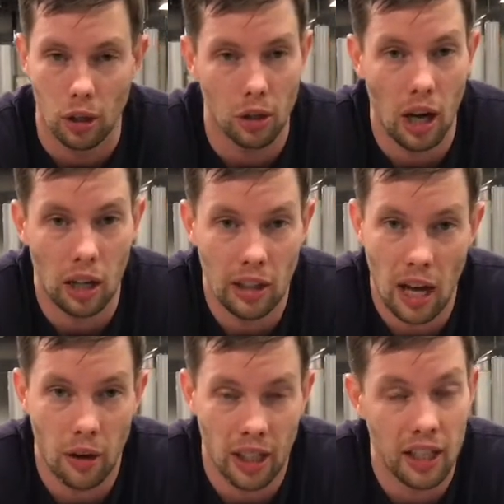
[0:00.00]
You're not
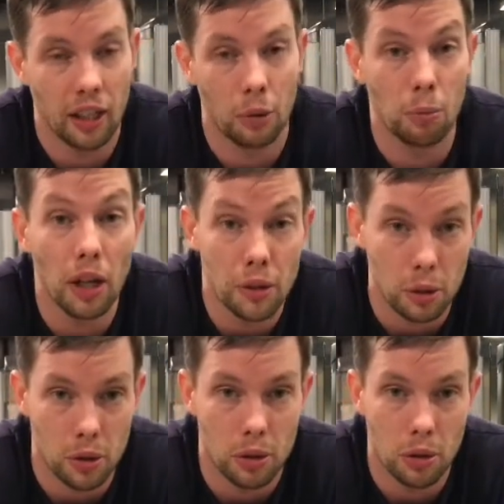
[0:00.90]
allowing any other
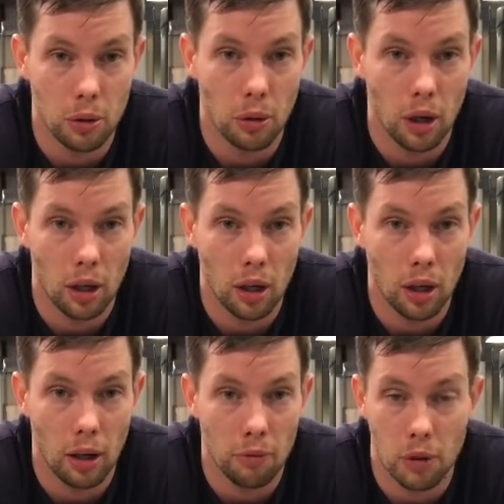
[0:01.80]
muscles
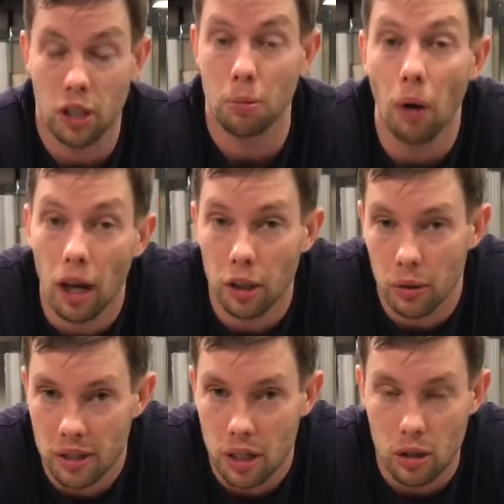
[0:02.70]
to spot you
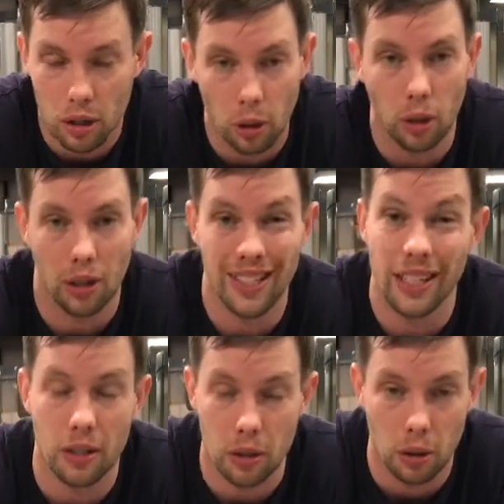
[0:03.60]
essentially or
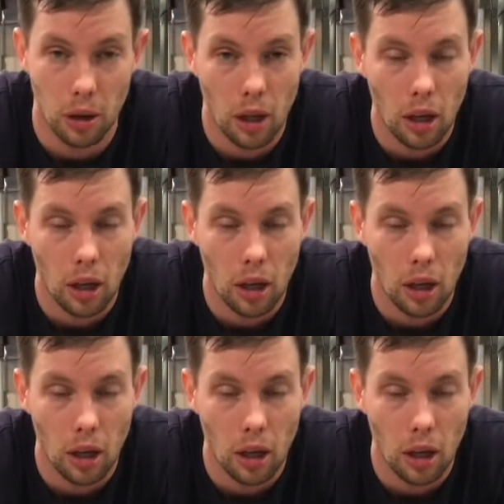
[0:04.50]
assist you.